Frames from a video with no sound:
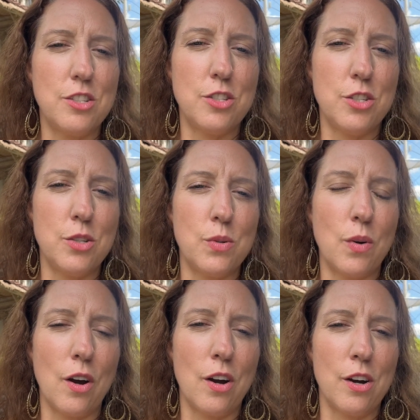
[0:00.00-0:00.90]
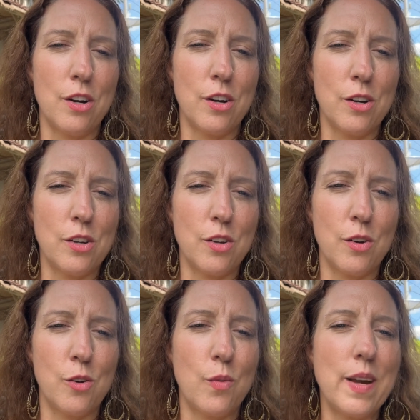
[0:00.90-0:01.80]
to our
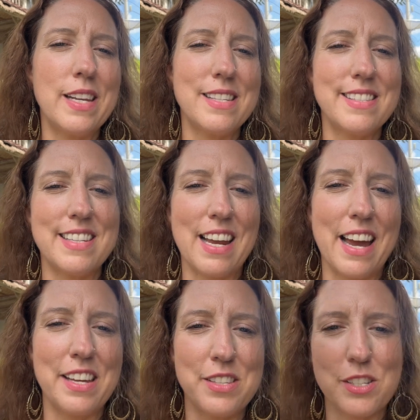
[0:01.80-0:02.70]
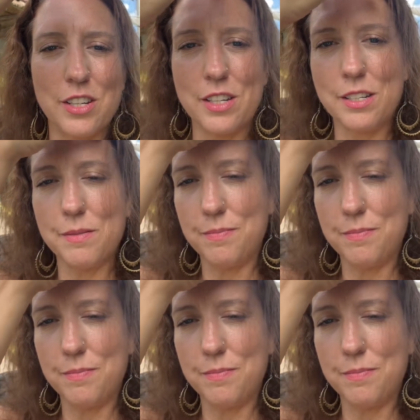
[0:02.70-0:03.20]
greatest and highest good.